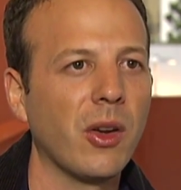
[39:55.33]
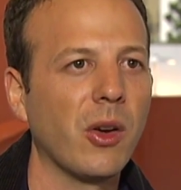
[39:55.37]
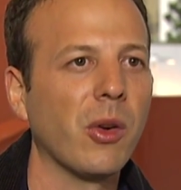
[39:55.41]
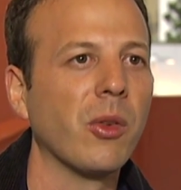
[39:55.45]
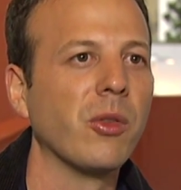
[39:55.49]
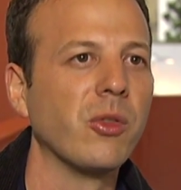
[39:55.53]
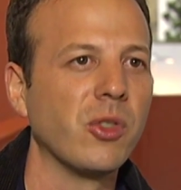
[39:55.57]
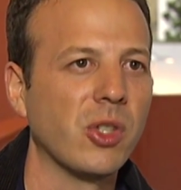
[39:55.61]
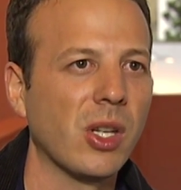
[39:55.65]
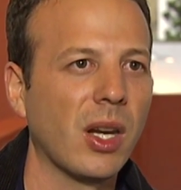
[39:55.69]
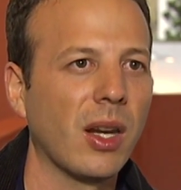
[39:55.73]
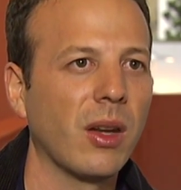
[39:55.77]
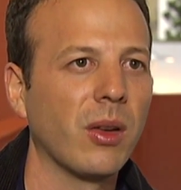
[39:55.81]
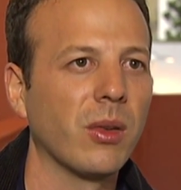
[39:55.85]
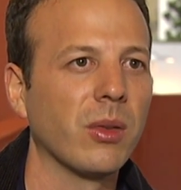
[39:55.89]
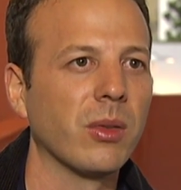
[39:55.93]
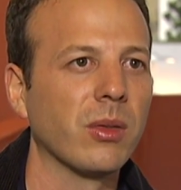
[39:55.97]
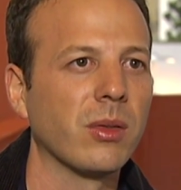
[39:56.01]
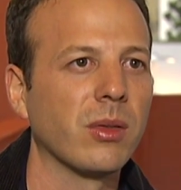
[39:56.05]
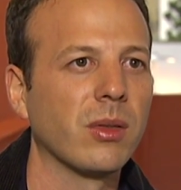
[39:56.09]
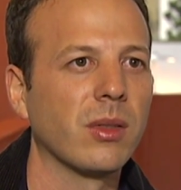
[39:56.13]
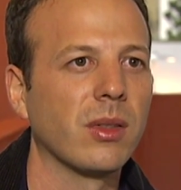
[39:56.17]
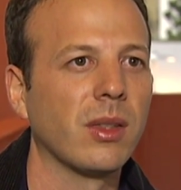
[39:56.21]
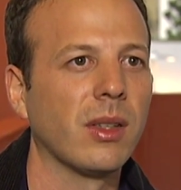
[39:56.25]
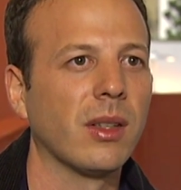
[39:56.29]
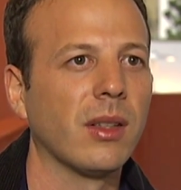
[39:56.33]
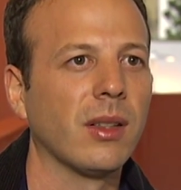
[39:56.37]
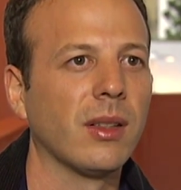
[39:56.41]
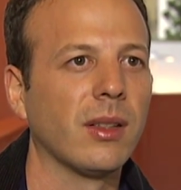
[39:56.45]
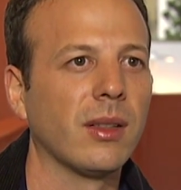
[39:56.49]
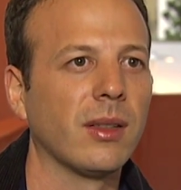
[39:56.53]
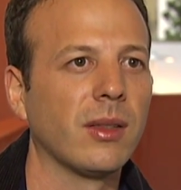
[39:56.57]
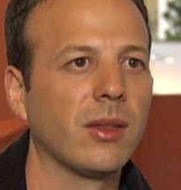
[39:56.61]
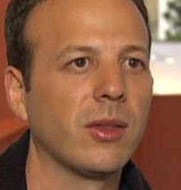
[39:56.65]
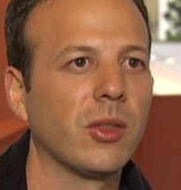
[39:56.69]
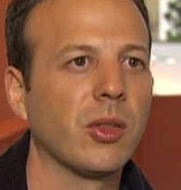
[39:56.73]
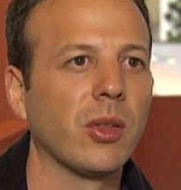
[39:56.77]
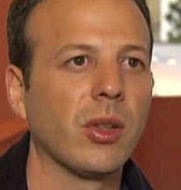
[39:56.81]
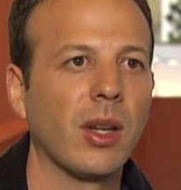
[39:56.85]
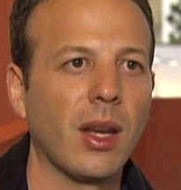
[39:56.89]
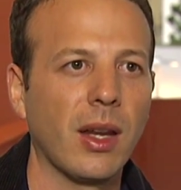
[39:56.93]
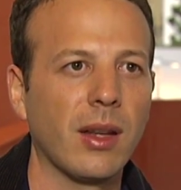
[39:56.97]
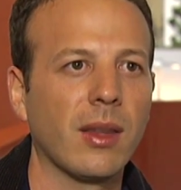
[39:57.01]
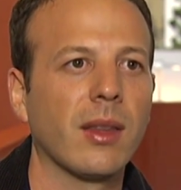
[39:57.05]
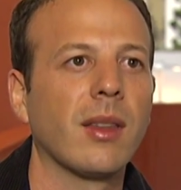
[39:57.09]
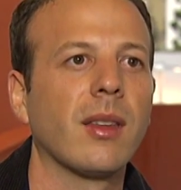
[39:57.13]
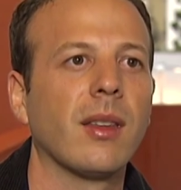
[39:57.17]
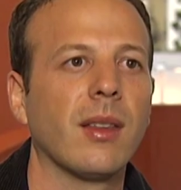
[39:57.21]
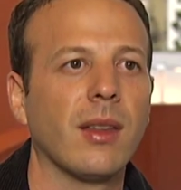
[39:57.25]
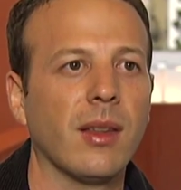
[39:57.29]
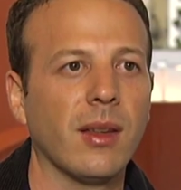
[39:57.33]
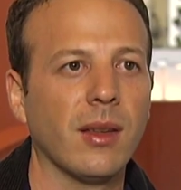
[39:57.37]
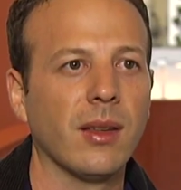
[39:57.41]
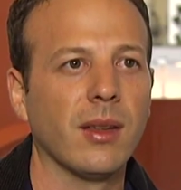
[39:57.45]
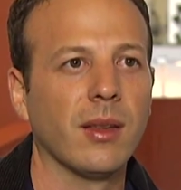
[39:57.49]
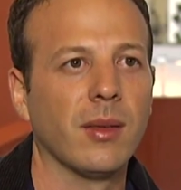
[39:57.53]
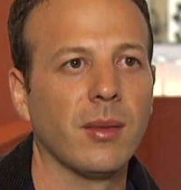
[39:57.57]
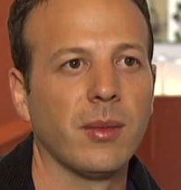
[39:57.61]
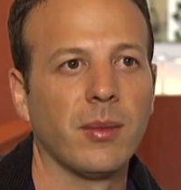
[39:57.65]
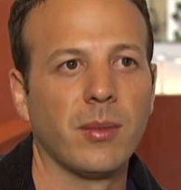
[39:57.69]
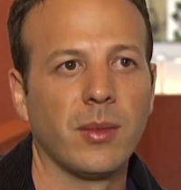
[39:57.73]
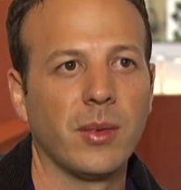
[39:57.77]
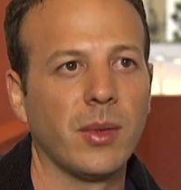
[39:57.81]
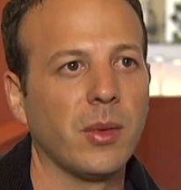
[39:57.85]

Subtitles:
their own jails to get the